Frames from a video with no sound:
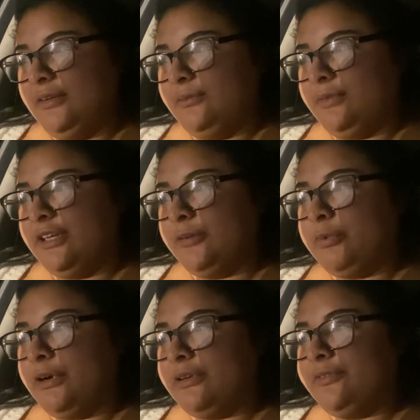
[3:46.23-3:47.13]
We are
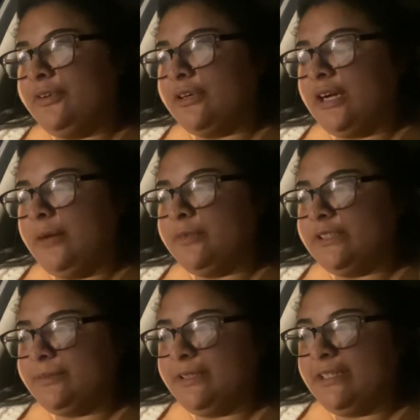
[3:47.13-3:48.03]
proud of your
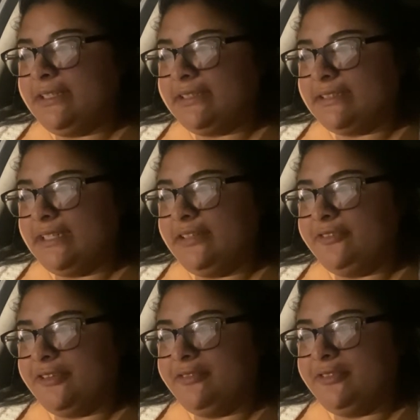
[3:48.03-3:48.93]
accomplishment and excited for
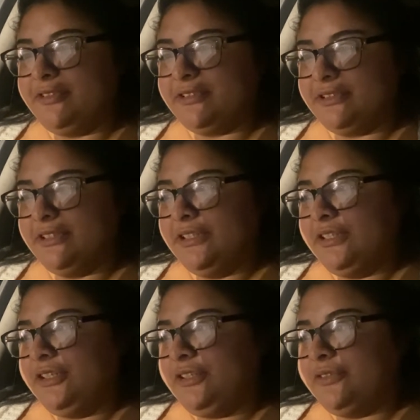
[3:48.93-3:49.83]
your future.
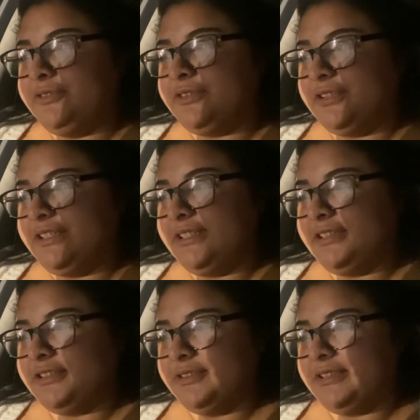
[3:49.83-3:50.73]
You've joined an
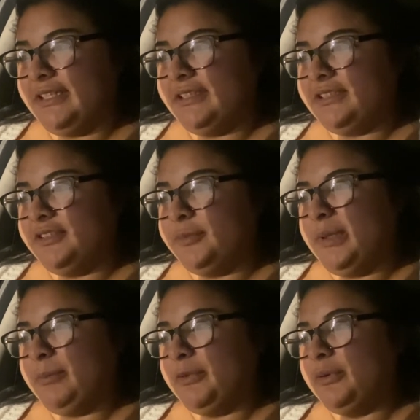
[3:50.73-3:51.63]
association of
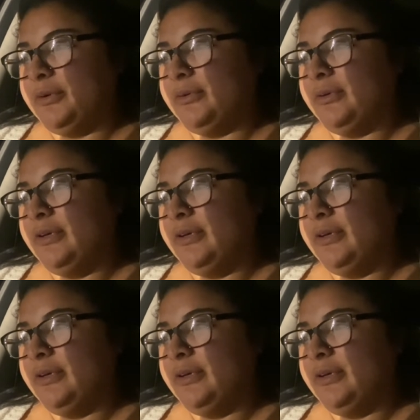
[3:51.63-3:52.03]
people who,